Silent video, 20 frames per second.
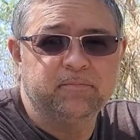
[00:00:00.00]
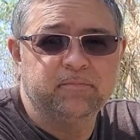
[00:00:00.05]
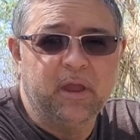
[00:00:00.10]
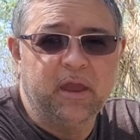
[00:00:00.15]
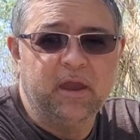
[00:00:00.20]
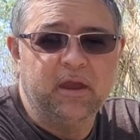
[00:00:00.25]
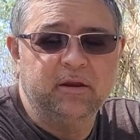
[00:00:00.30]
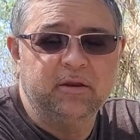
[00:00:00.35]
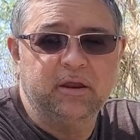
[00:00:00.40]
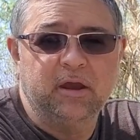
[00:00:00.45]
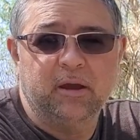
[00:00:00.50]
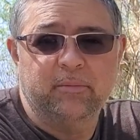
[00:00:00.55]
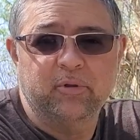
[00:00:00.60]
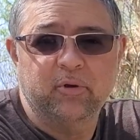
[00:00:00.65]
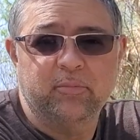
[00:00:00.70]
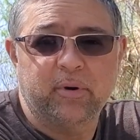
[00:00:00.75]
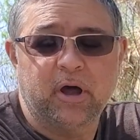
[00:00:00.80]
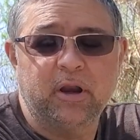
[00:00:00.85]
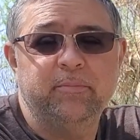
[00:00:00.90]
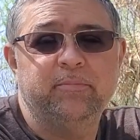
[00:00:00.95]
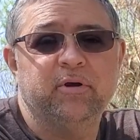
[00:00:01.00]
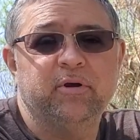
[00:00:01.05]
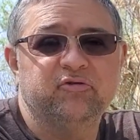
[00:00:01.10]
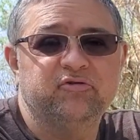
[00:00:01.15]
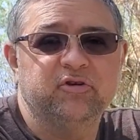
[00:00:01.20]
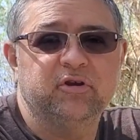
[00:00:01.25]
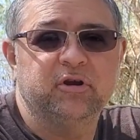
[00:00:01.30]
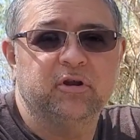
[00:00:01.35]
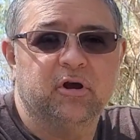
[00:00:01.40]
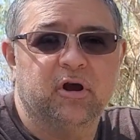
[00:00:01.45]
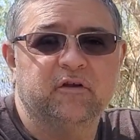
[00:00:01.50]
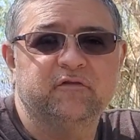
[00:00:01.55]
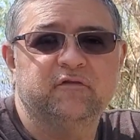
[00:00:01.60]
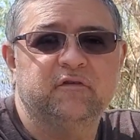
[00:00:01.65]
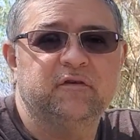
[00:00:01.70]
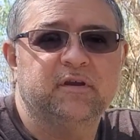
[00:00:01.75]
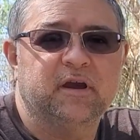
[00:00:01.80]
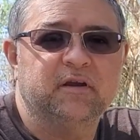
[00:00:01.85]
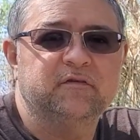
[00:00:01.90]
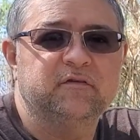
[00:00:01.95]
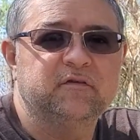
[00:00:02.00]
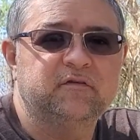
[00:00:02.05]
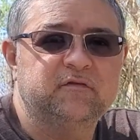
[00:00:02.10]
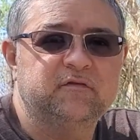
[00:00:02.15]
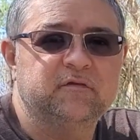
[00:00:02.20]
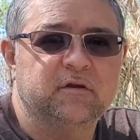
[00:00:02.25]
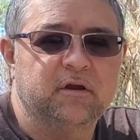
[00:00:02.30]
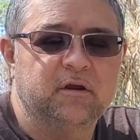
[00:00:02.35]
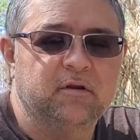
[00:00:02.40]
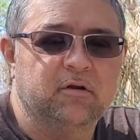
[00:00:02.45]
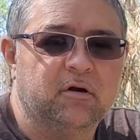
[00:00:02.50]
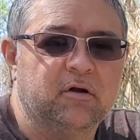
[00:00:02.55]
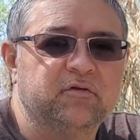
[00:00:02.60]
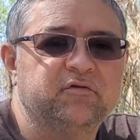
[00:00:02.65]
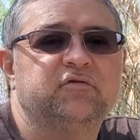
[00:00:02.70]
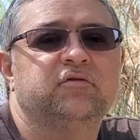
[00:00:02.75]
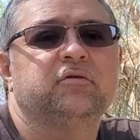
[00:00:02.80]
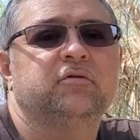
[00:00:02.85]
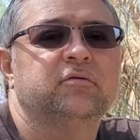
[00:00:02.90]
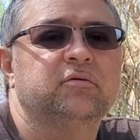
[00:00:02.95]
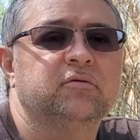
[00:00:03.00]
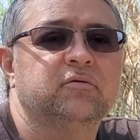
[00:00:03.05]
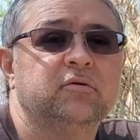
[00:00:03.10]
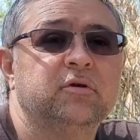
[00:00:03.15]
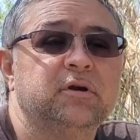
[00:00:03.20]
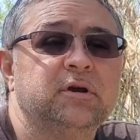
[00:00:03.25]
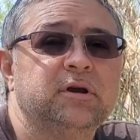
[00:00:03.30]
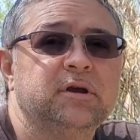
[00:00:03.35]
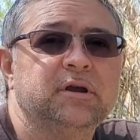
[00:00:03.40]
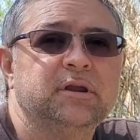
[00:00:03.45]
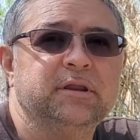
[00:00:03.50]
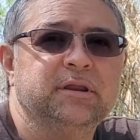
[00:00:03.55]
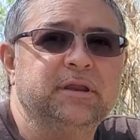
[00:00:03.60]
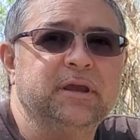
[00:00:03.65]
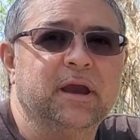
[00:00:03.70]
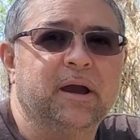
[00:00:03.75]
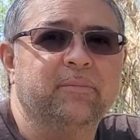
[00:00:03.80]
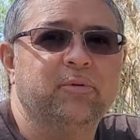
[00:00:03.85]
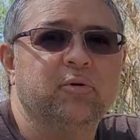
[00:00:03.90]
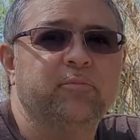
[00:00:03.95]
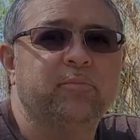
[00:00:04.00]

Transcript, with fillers: and Diablo Body Piercing in Austin, Texas, and also Diablo